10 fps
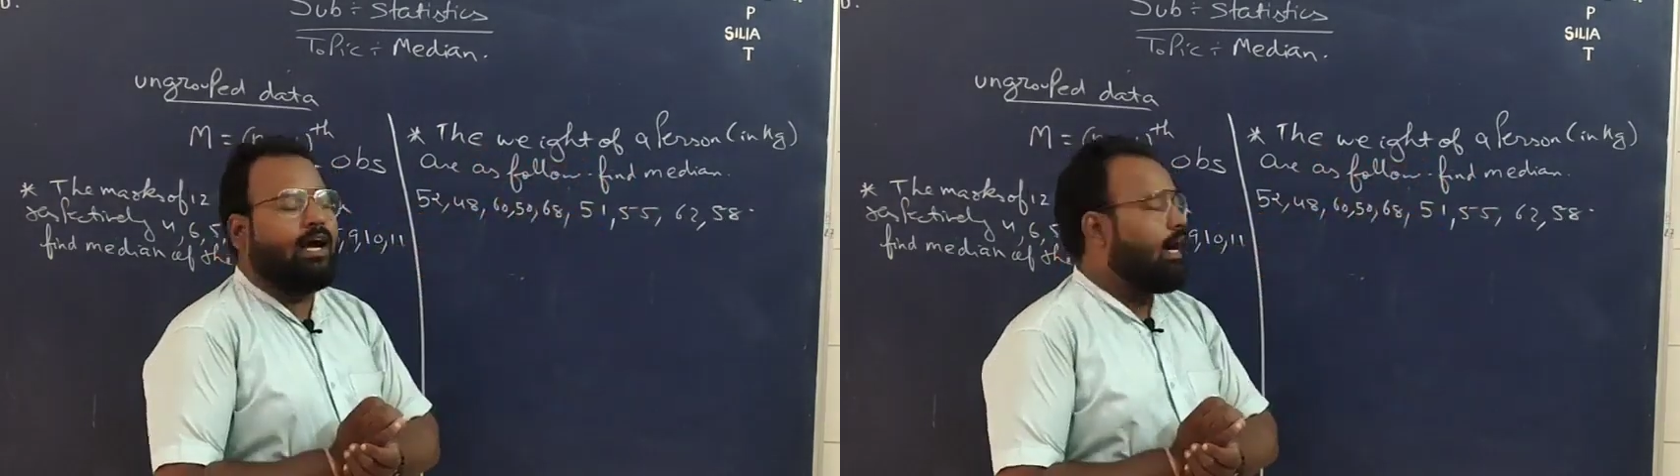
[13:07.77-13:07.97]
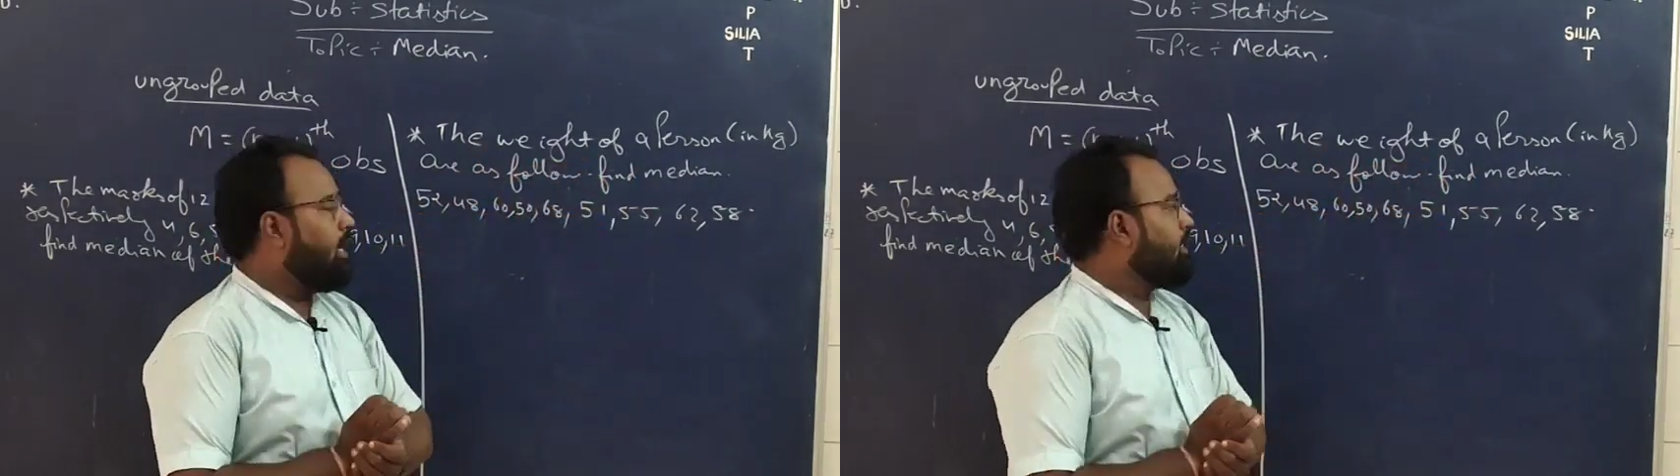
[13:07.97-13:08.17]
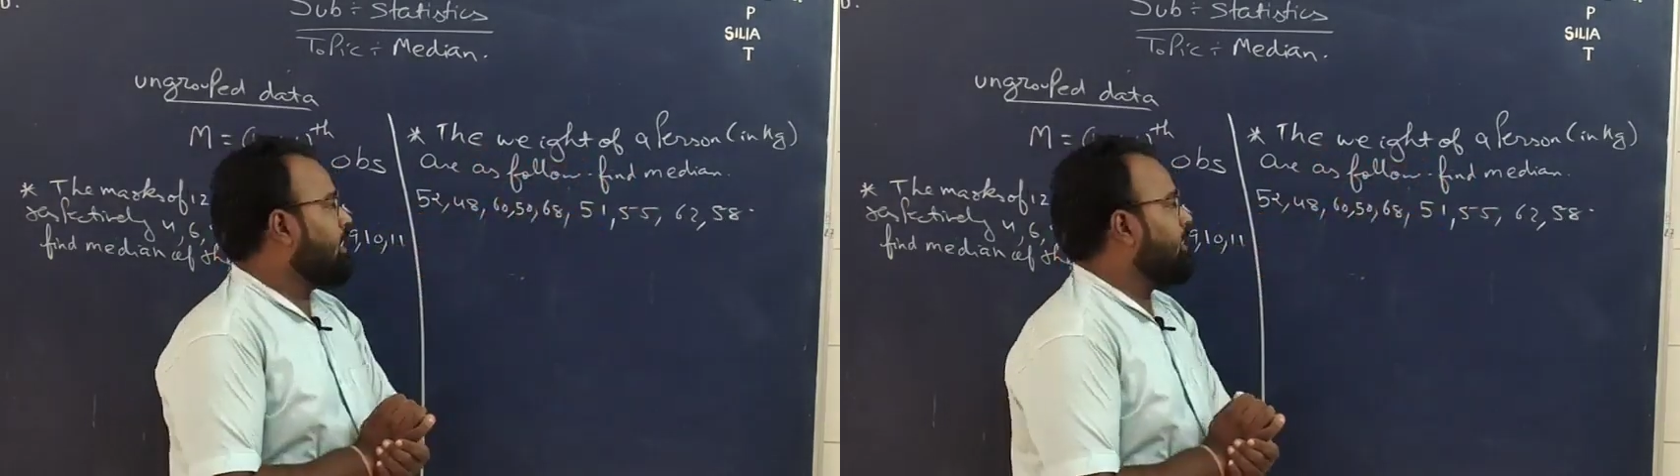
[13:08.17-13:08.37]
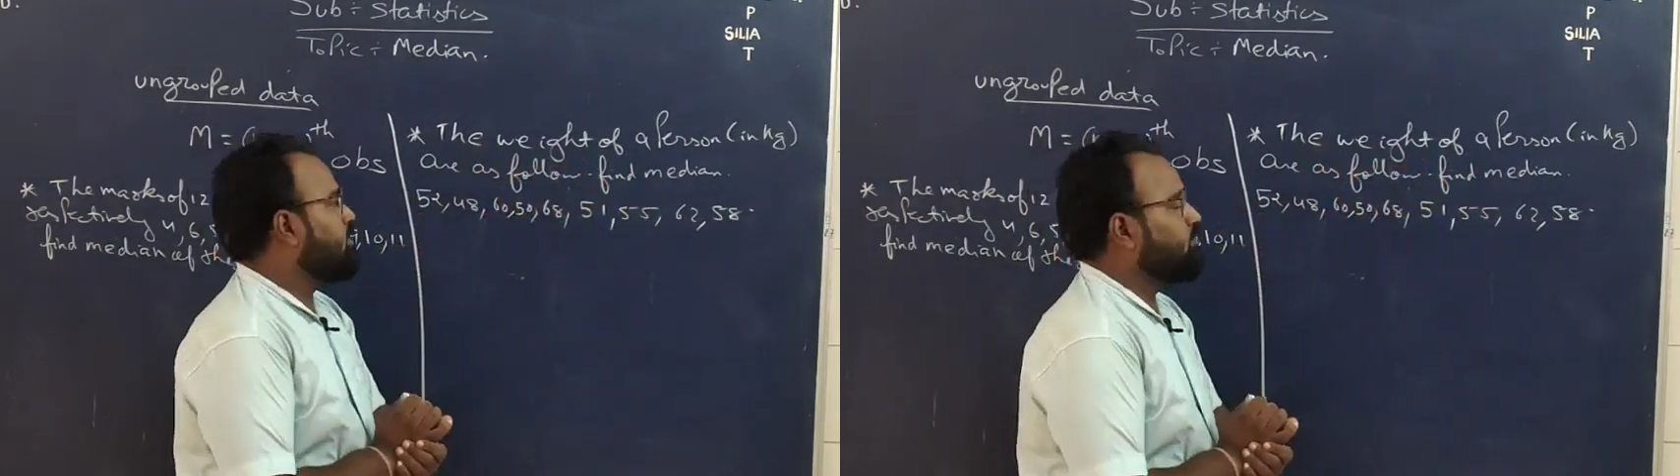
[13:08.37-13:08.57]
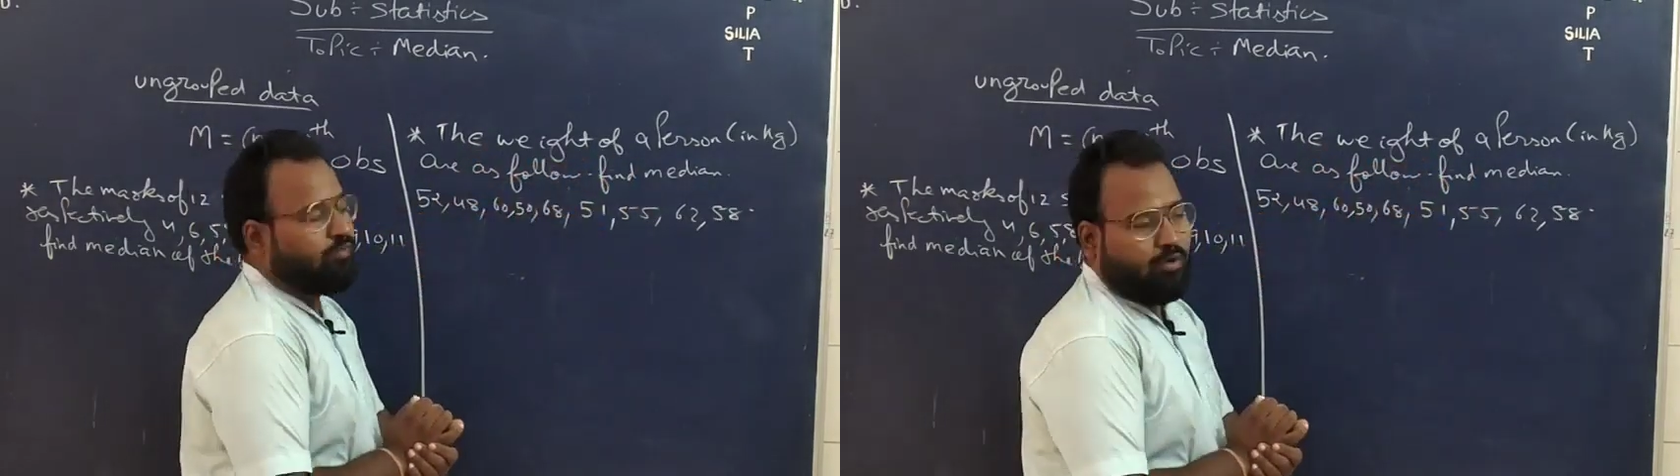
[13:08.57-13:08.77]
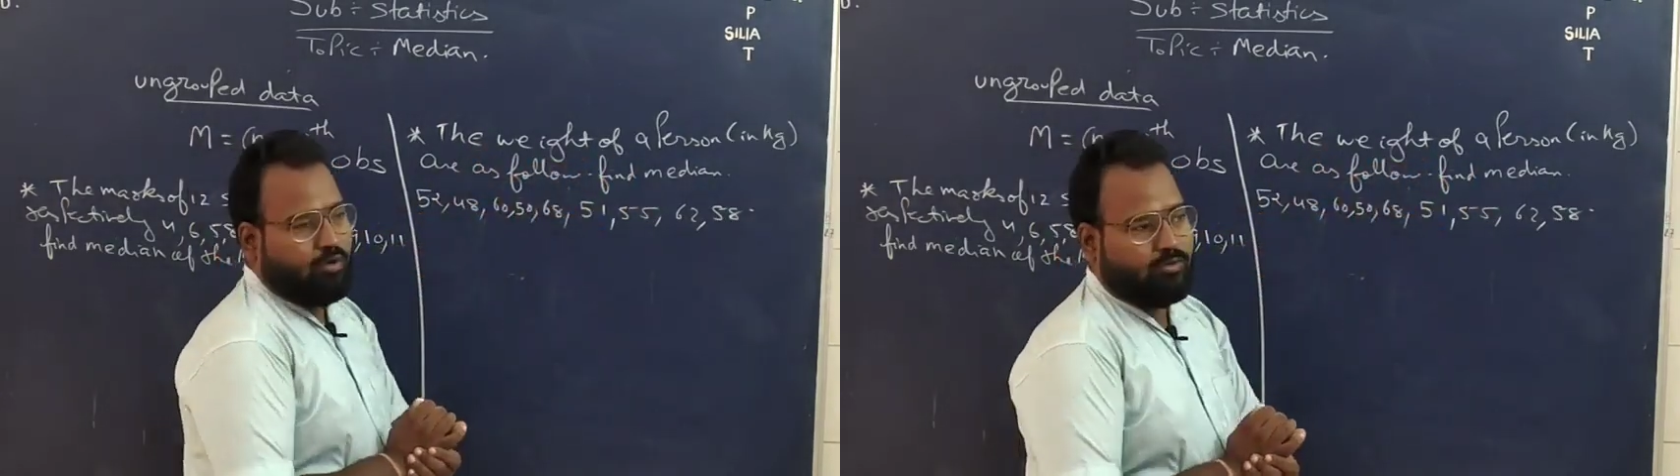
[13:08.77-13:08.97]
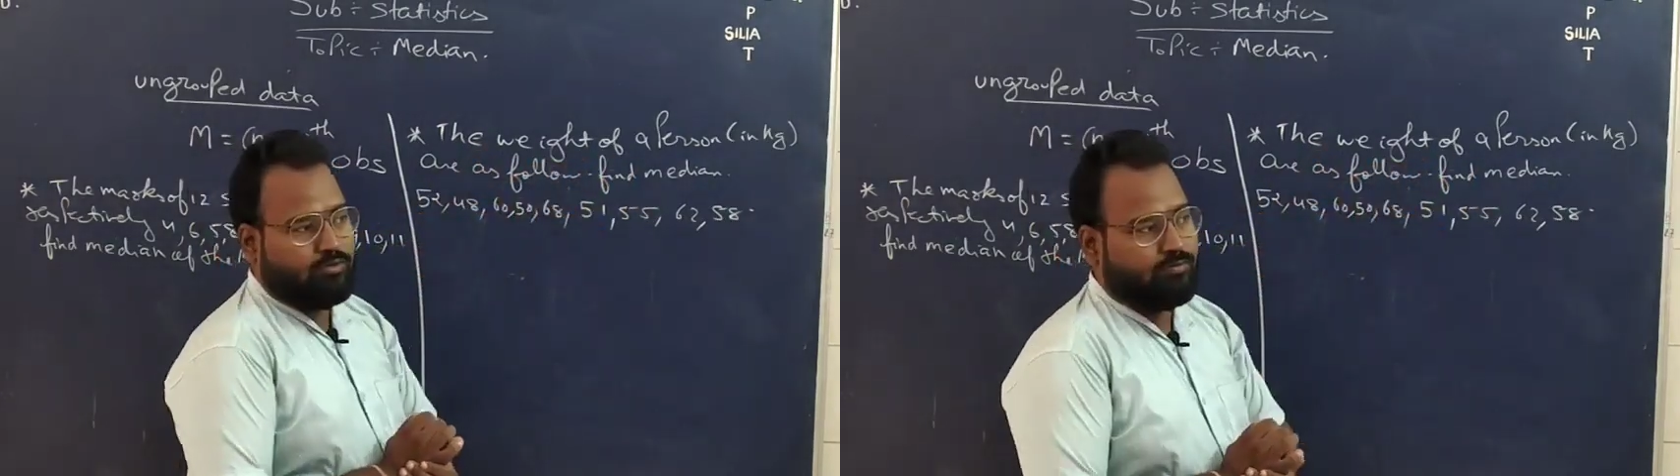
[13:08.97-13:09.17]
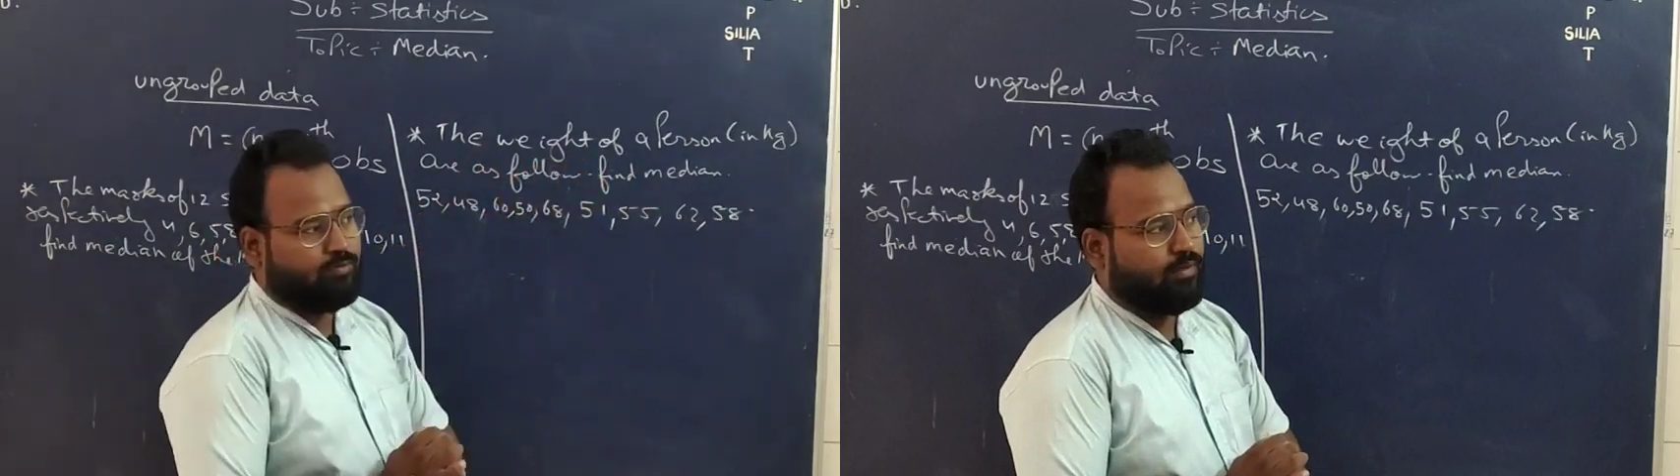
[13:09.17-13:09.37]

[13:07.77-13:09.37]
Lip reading: are as follows.